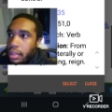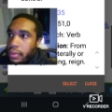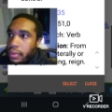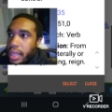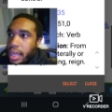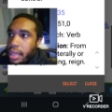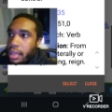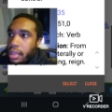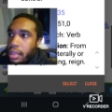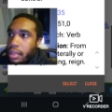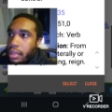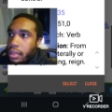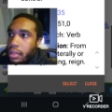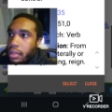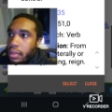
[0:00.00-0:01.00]
Okay?
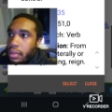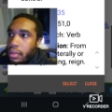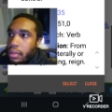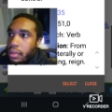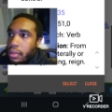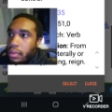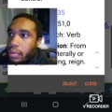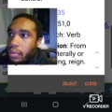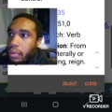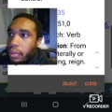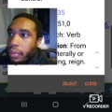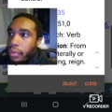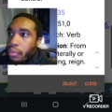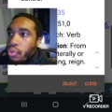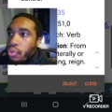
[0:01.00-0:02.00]

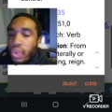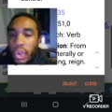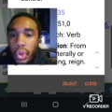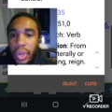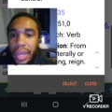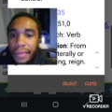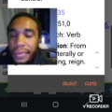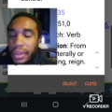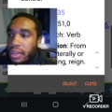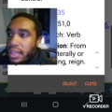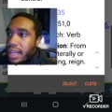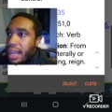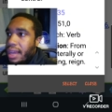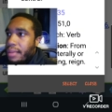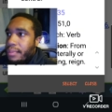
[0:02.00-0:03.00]
Through who you giving your
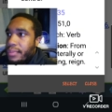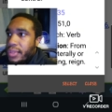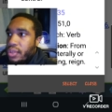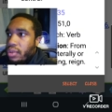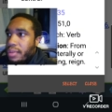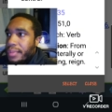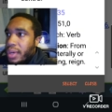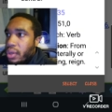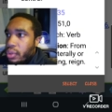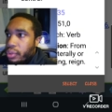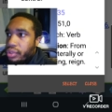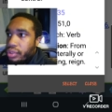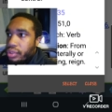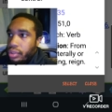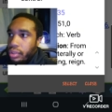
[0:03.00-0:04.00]
time to the
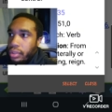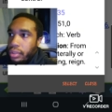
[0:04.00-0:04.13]
most.